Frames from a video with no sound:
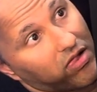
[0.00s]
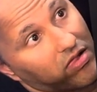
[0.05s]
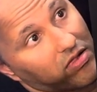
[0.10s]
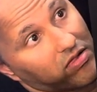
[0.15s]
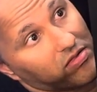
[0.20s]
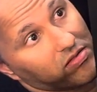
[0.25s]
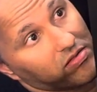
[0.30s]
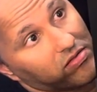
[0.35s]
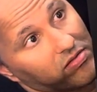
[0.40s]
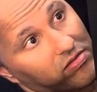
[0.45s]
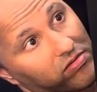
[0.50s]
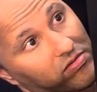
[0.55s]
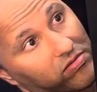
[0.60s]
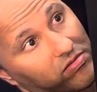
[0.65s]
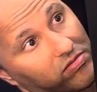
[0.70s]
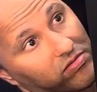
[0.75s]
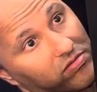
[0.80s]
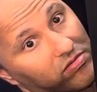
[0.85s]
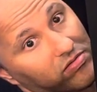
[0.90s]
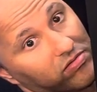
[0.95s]

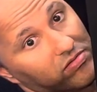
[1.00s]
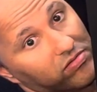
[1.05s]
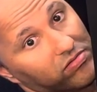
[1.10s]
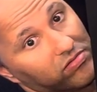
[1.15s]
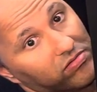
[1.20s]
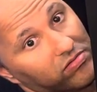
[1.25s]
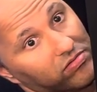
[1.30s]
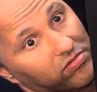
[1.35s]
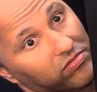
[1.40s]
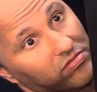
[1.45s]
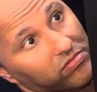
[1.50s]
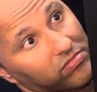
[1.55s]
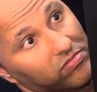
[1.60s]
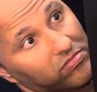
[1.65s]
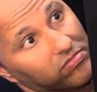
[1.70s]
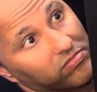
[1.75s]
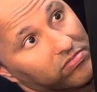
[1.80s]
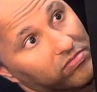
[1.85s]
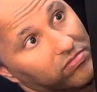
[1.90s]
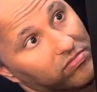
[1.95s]

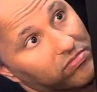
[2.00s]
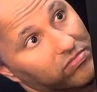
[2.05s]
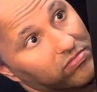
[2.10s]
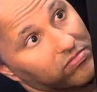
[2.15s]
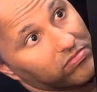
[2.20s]
The person shown says nothing.